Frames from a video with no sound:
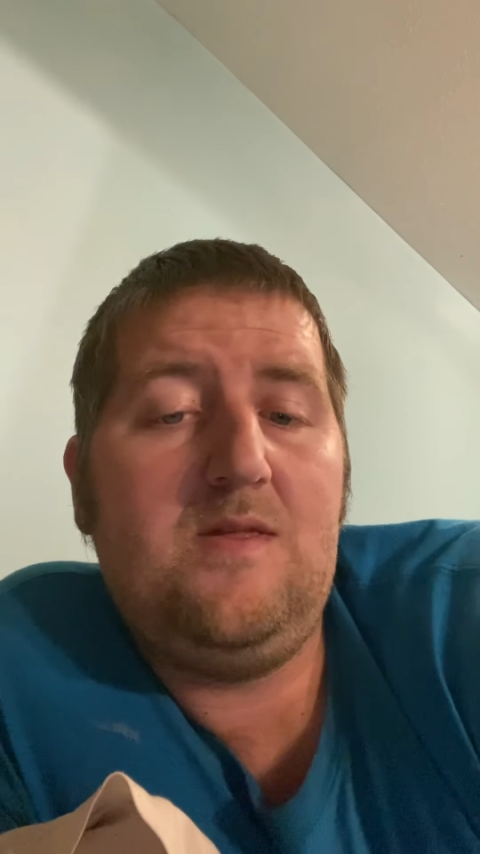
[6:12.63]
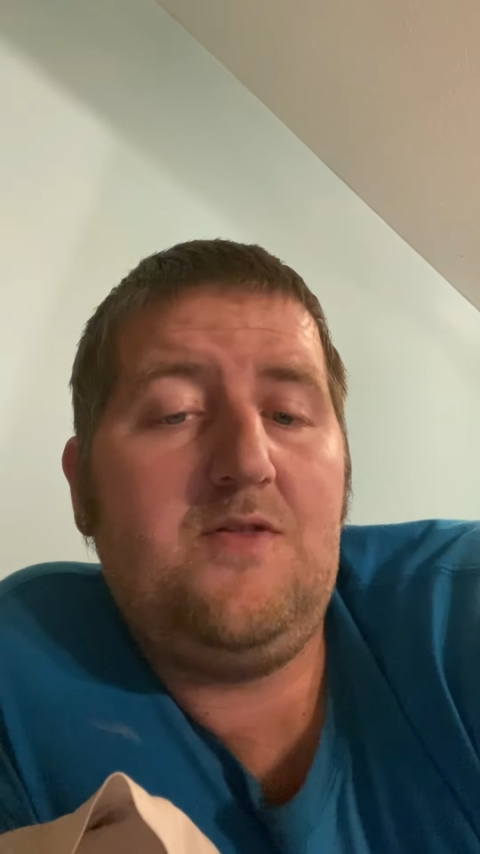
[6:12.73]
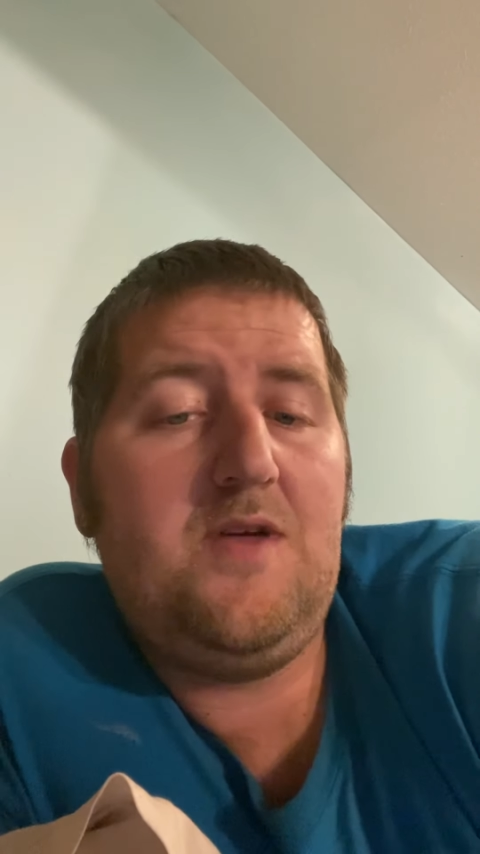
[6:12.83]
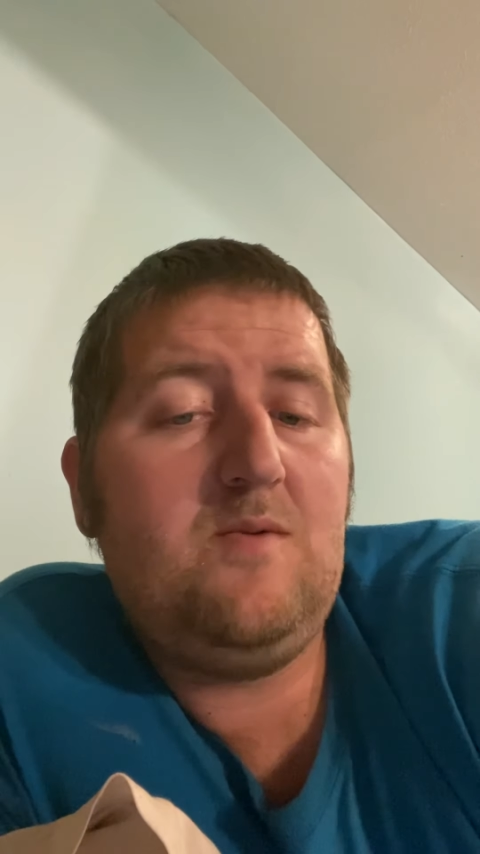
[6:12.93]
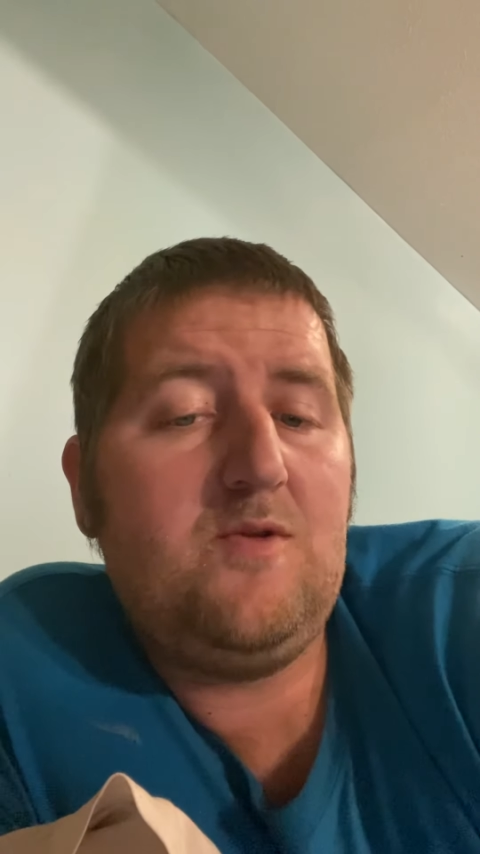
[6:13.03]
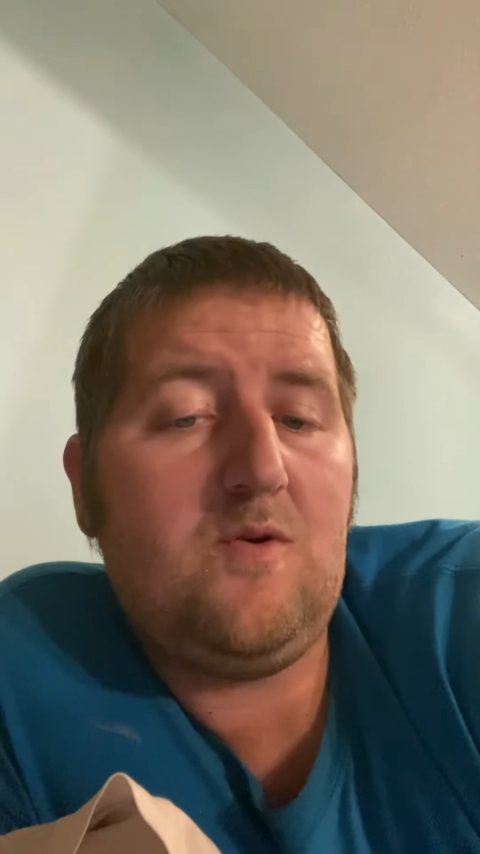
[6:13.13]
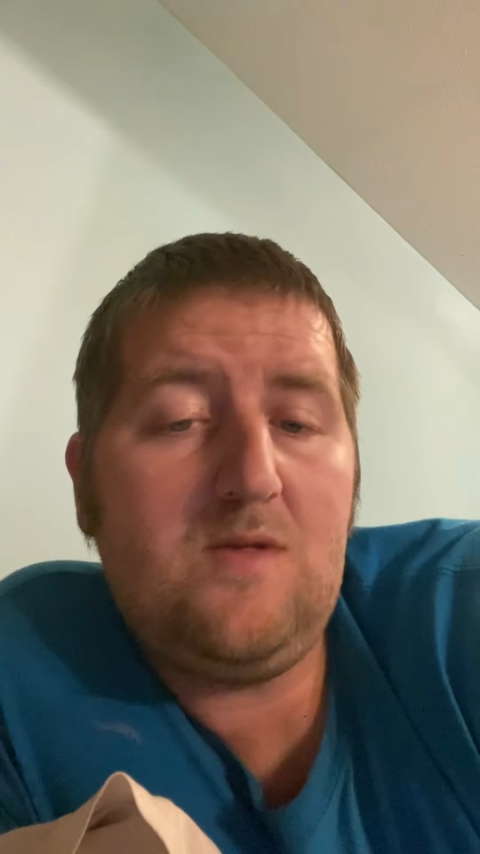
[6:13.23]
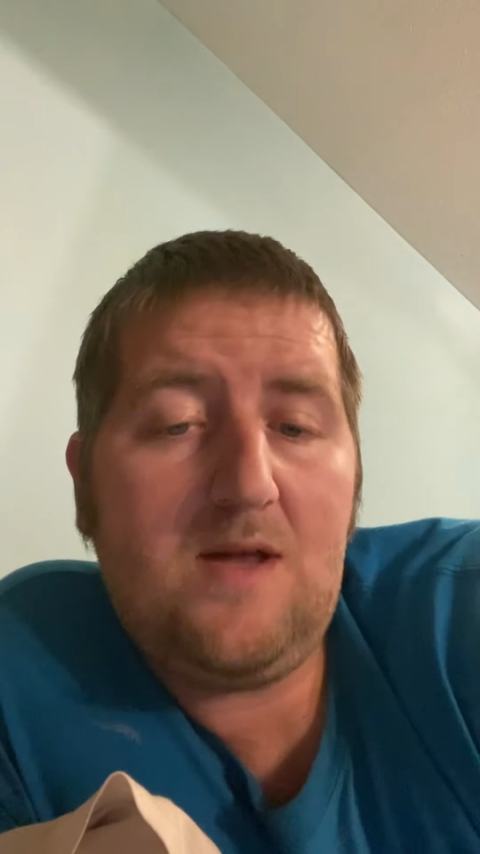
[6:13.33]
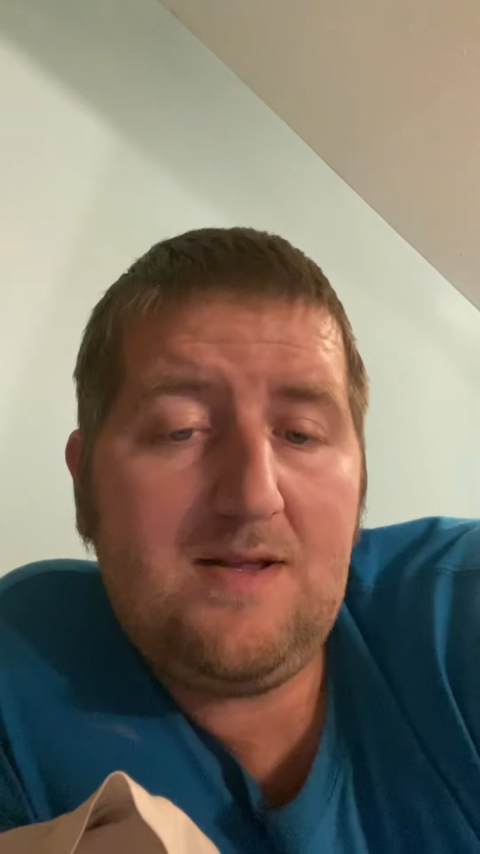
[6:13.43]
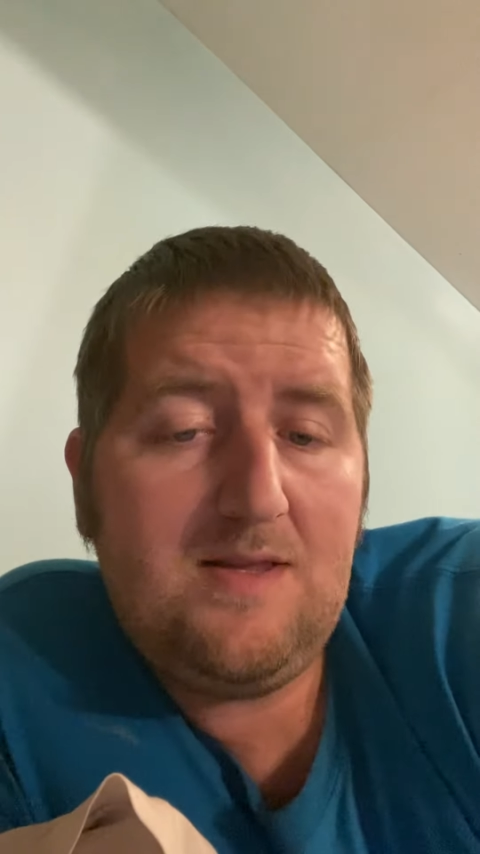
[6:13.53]
the thing with
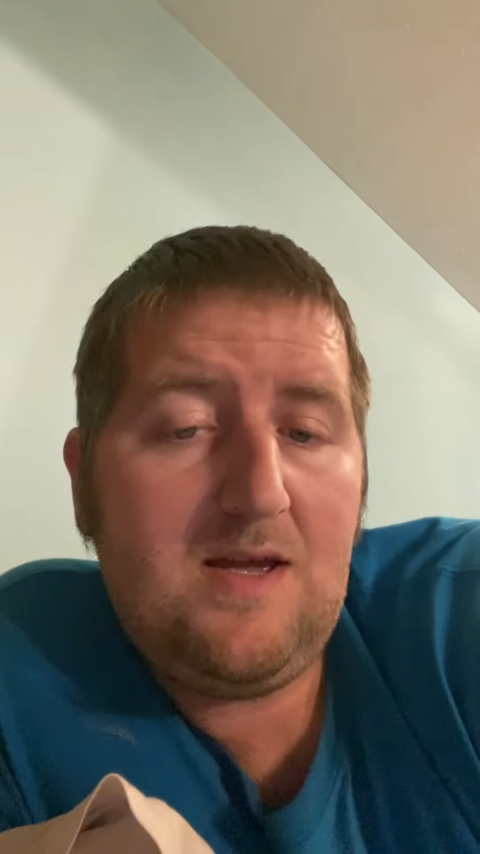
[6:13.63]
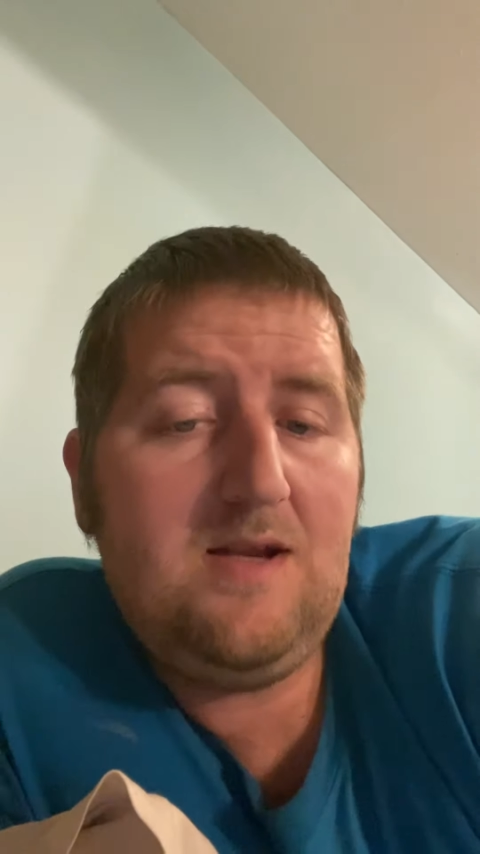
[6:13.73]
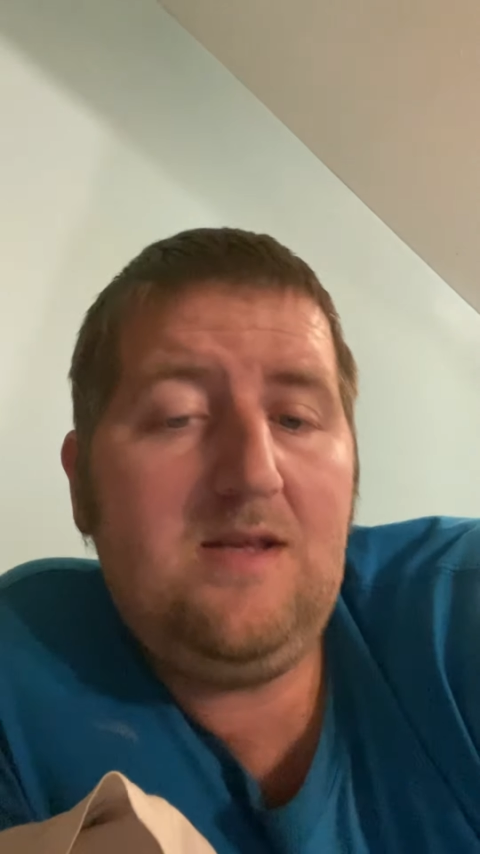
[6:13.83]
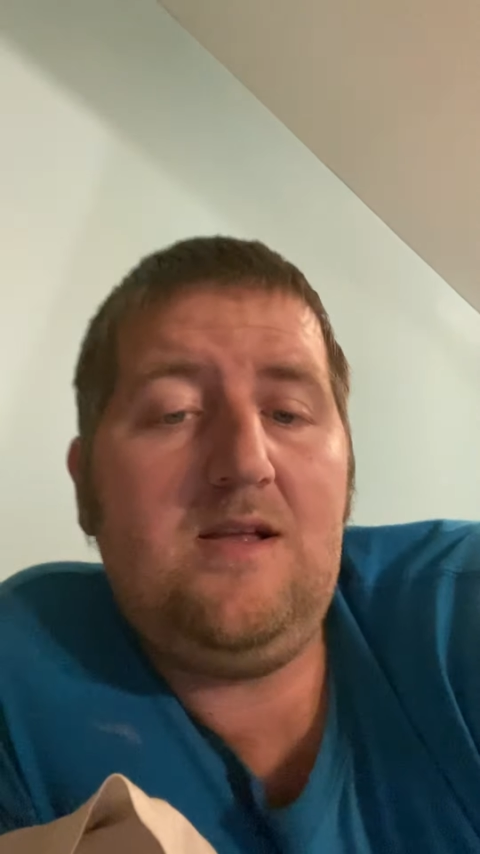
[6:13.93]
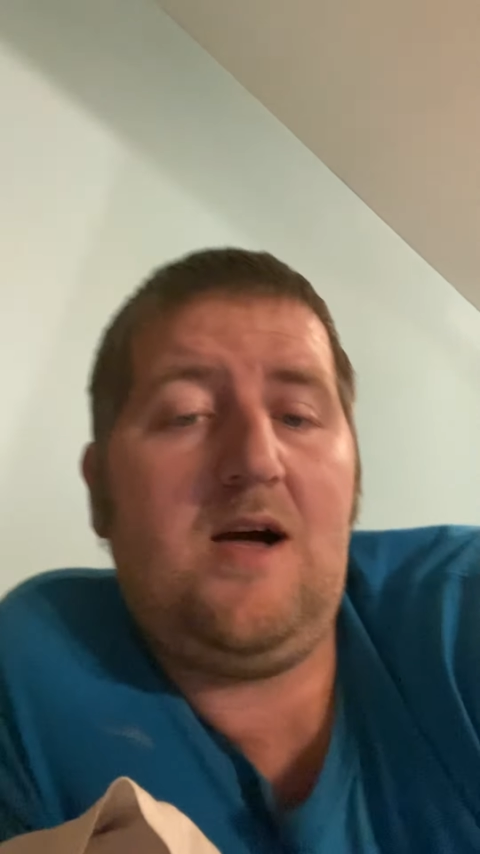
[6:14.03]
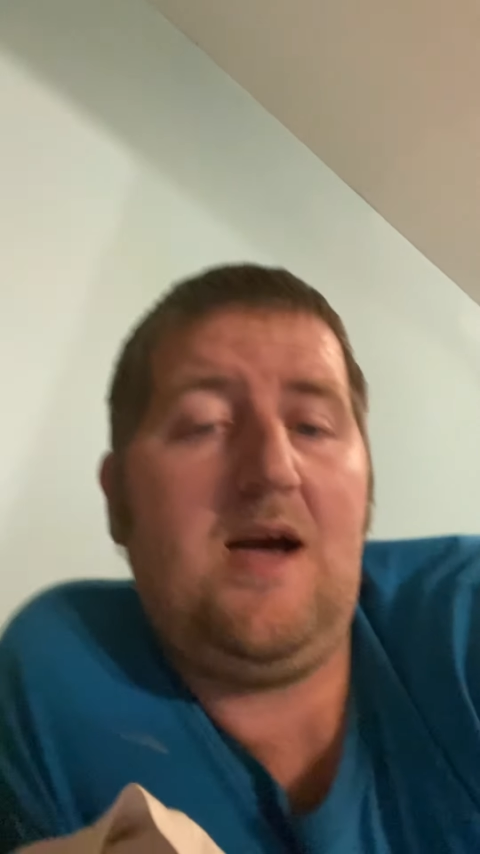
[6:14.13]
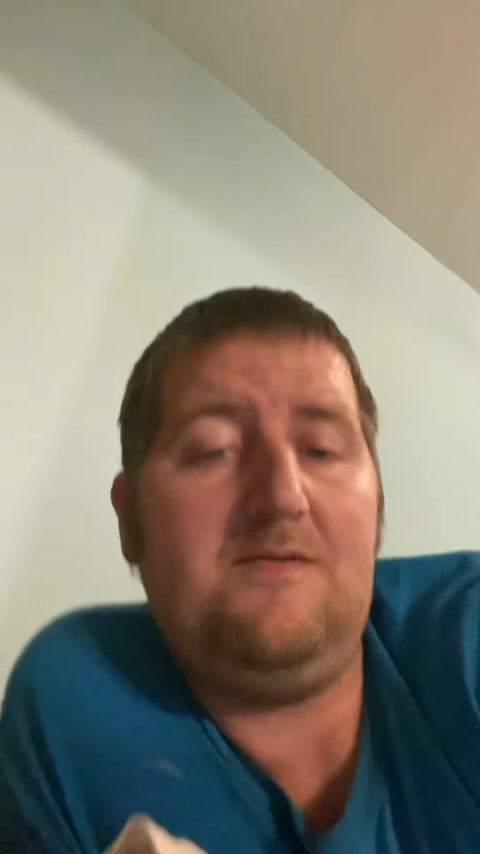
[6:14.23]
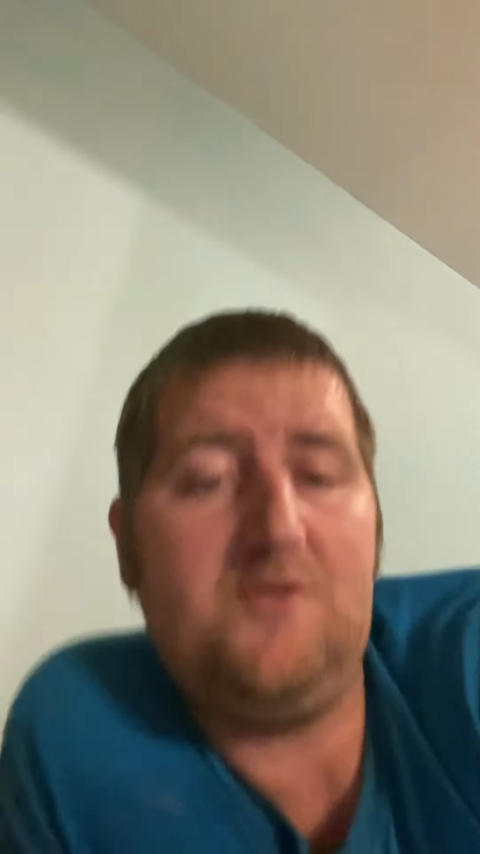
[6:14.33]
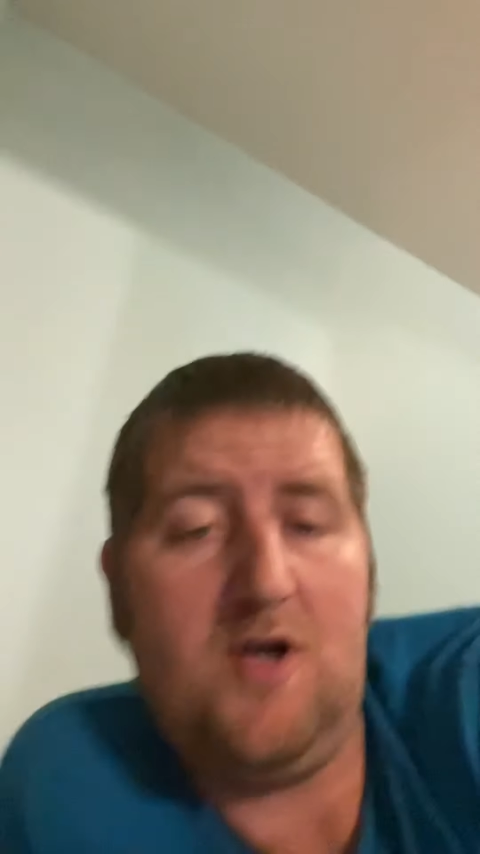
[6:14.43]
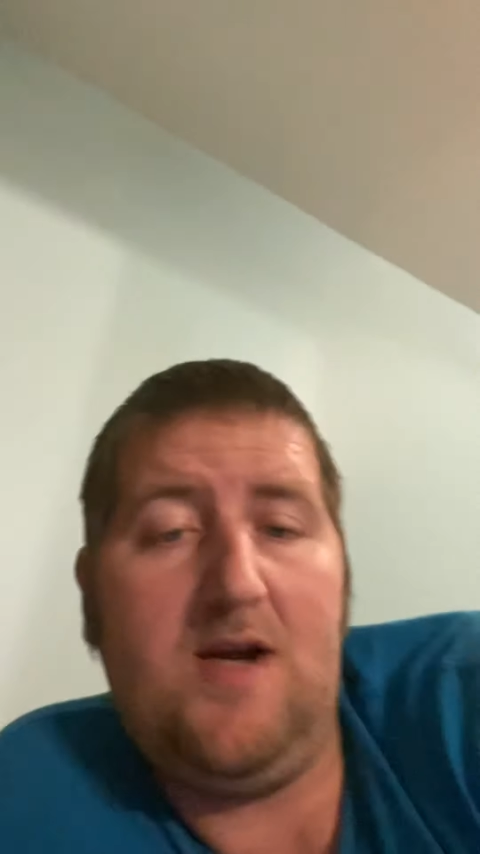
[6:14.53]
online dating, I have
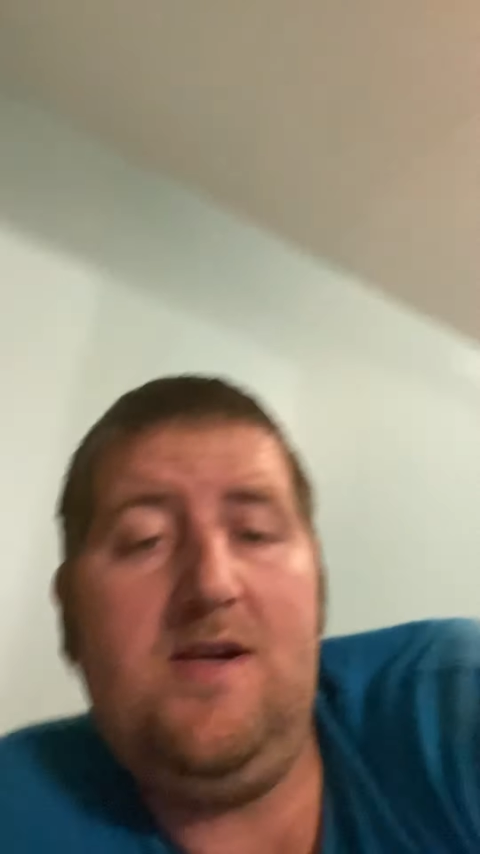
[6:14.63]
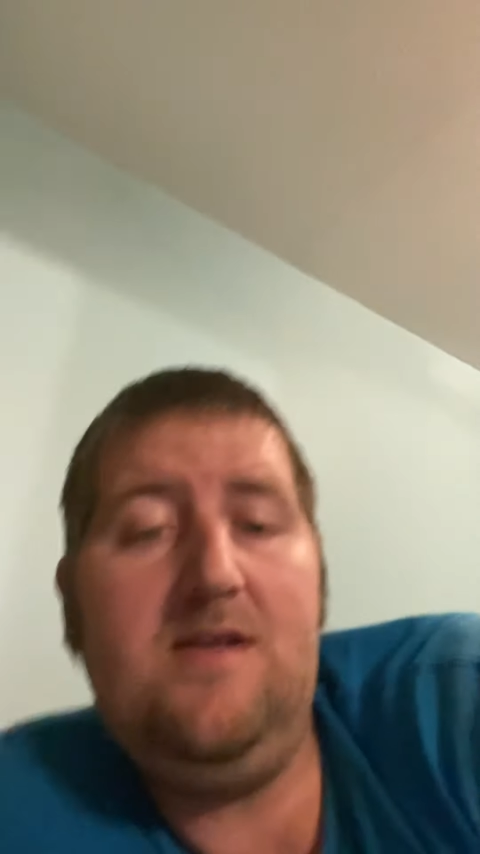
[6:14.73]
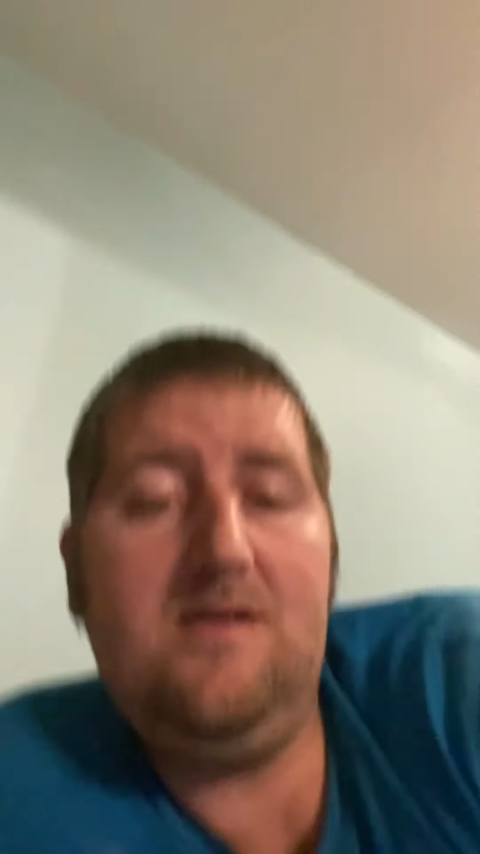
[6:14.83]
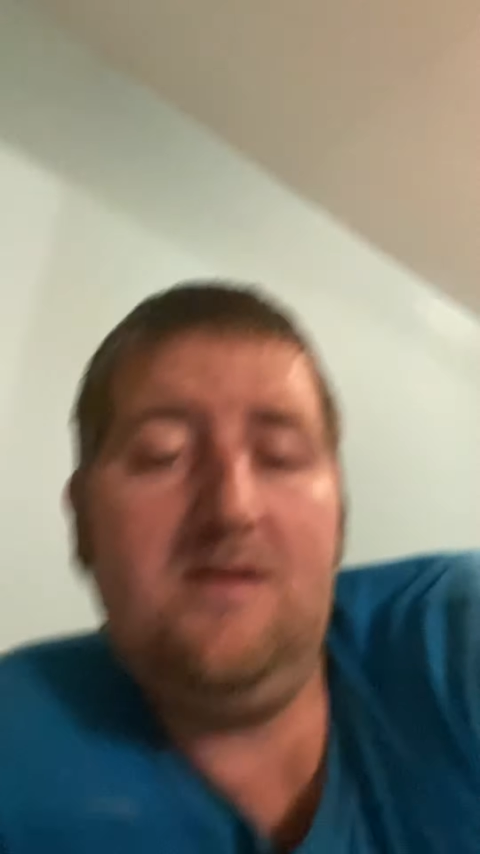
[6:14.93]
tried it.